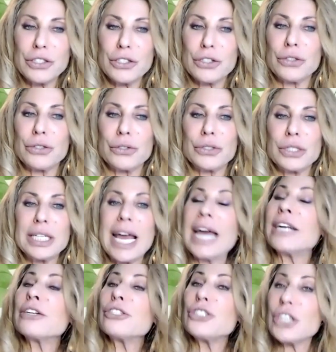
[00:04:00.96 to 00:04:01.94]
attuned
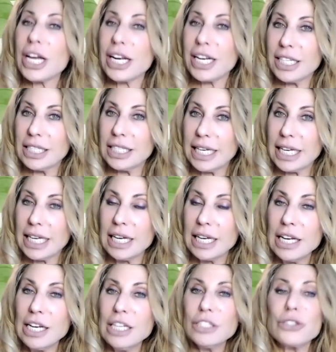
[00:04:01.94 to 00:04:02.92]
energetically
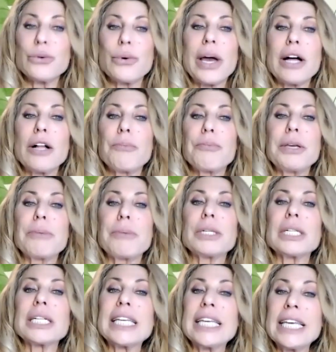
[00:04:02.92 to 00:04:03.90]
to help
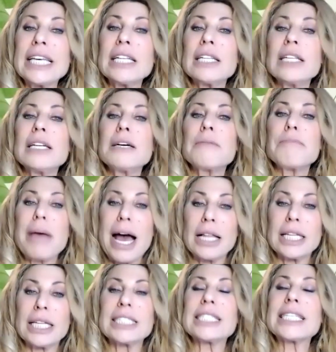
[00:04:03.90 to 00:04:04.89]
people heal,
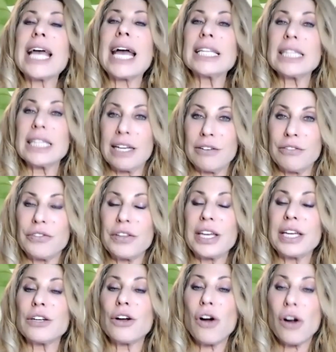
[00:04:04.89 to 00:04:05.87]
balance, and live
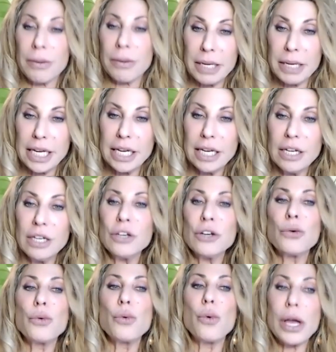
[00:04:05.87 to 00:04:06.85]
in harmony
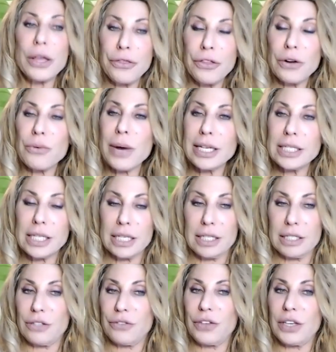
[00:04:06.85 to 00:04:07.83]
with their
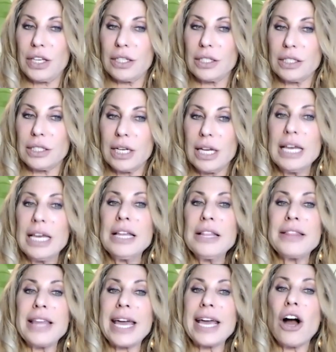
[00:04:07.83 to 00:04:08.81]
resonance field.
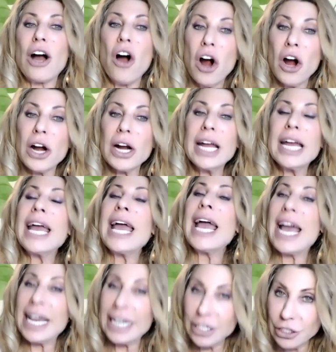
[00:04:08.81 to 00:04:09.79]
They are
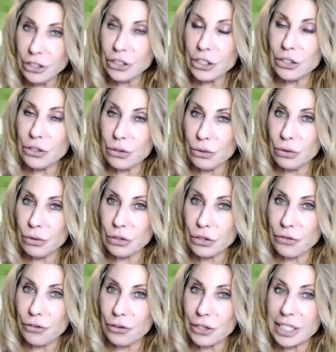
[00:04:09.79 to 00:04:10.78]
energy
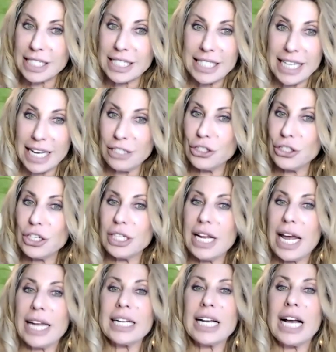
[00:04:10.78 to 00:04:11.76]
tools for ascension
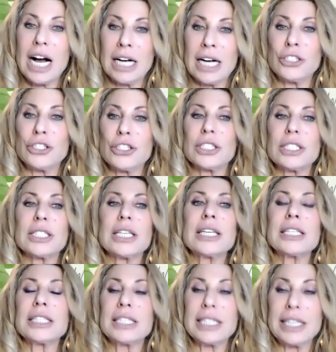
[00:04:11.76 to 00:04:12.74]
and conscious
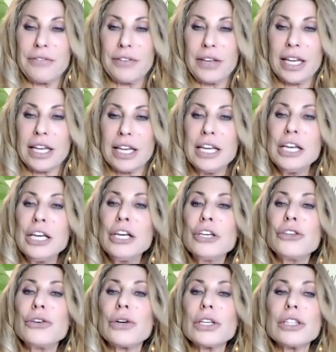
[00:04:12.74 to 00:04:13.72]
living.
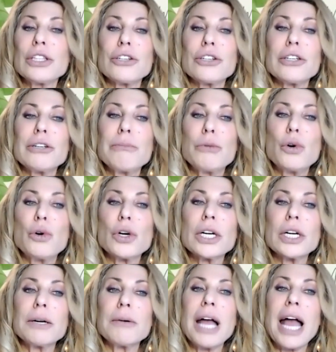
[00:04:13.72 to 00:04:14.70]
You can learn
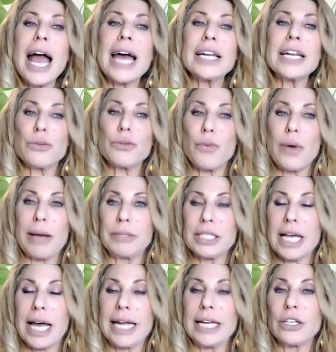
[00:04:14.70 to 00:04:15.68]
more at his
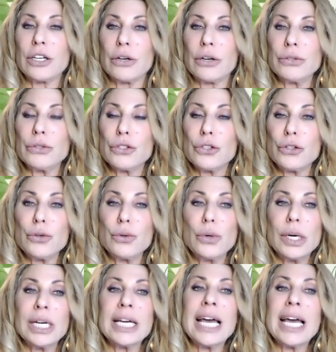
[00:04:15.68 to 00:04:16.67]
website. Go
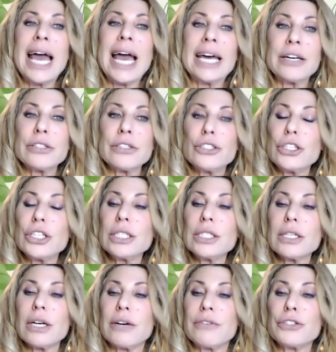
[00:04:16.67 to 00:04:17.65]
to
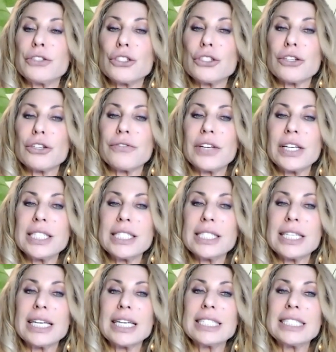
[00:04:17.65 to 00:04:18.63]

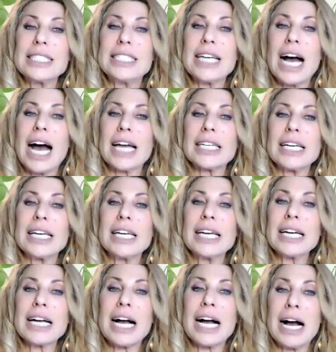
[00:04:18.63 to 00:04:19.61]

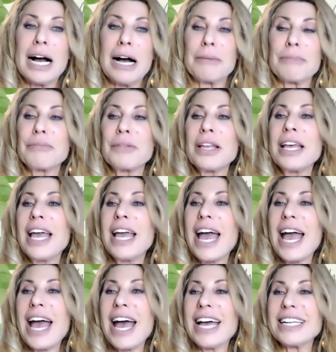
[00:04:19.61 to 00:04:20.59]
energiesofservice.com.
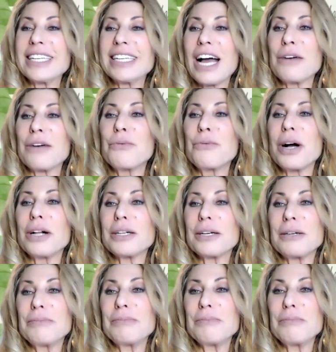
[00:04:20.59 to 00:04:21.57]
And I
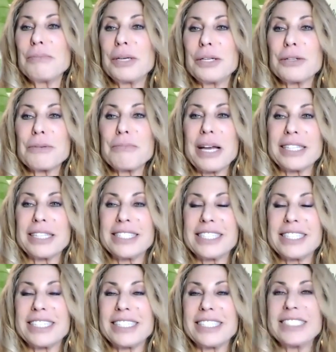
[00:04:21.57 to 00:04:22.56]
welcome Peter
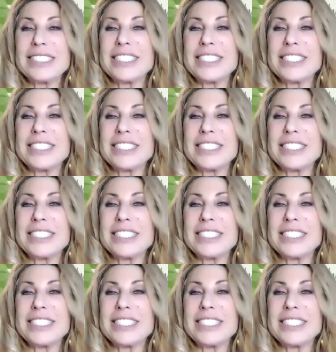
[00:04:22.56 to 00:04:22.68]
Benson